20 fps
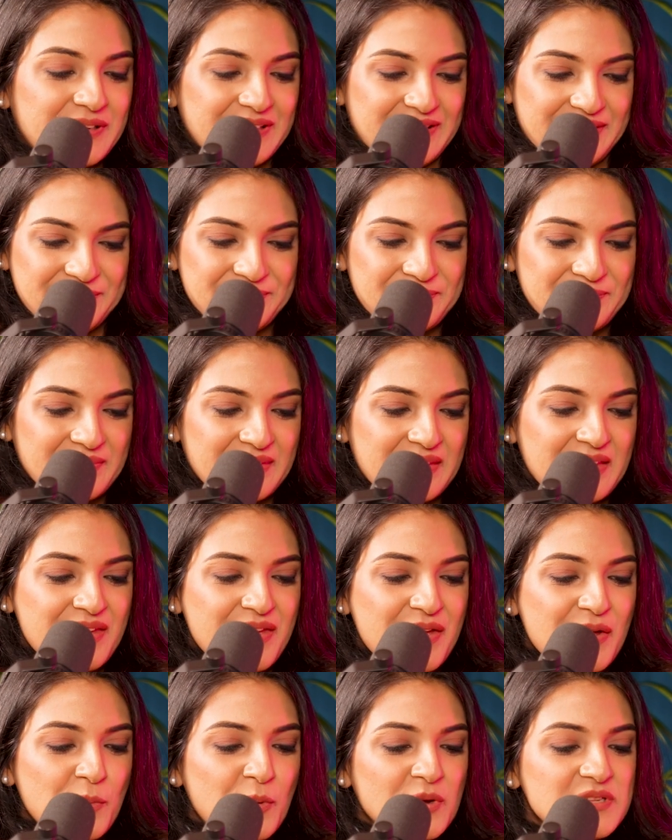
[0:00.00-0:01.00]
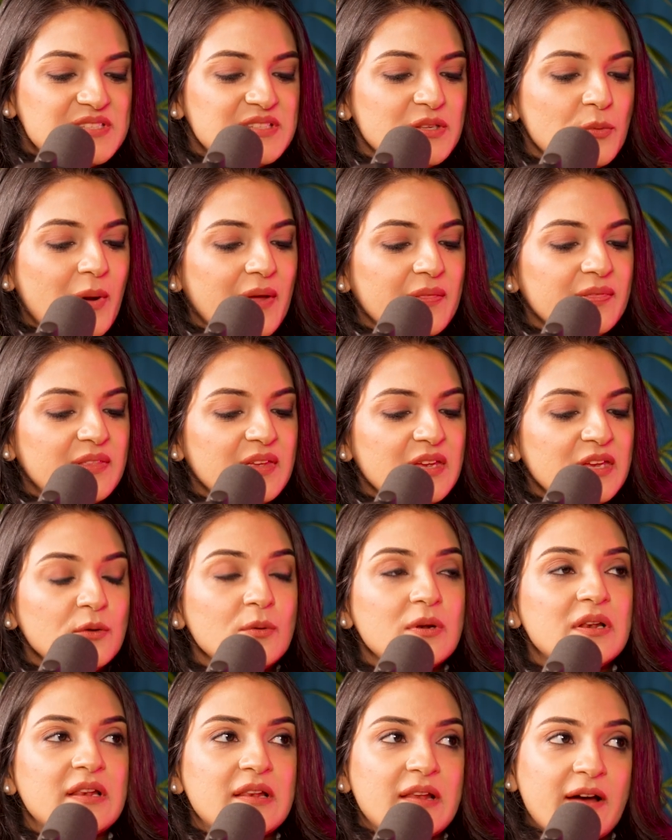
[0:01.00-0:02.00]
Okay. What's the one thing
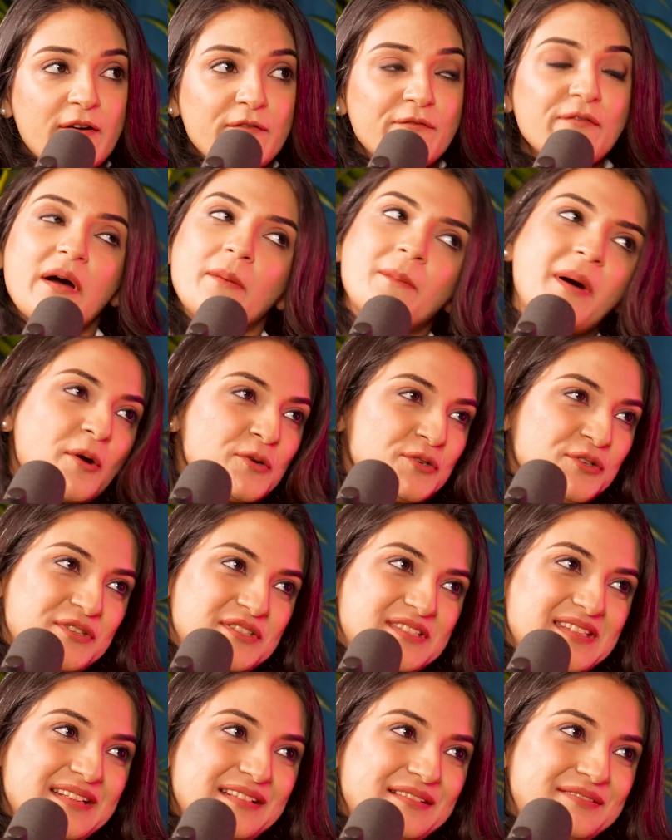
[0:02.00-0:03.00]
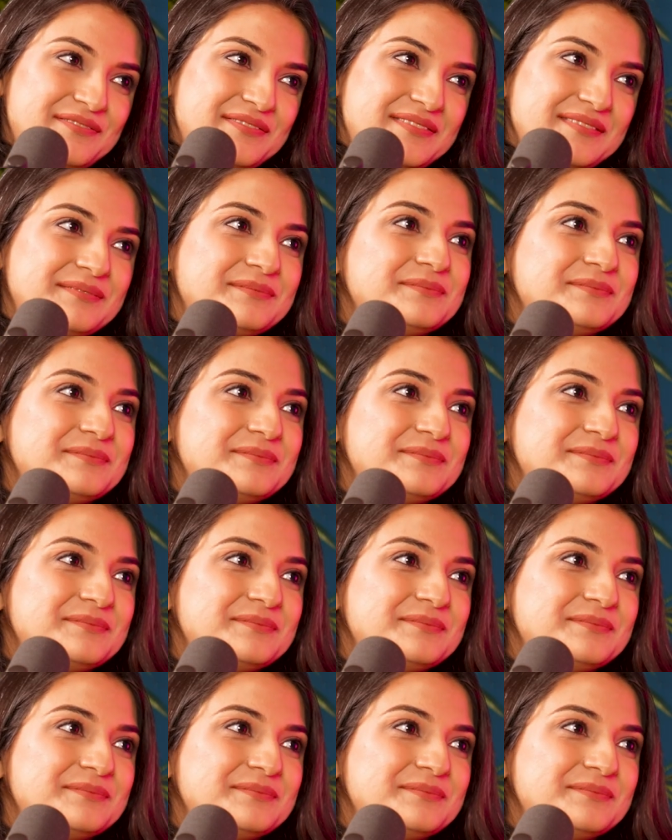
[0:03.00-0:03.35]
you love about yourself?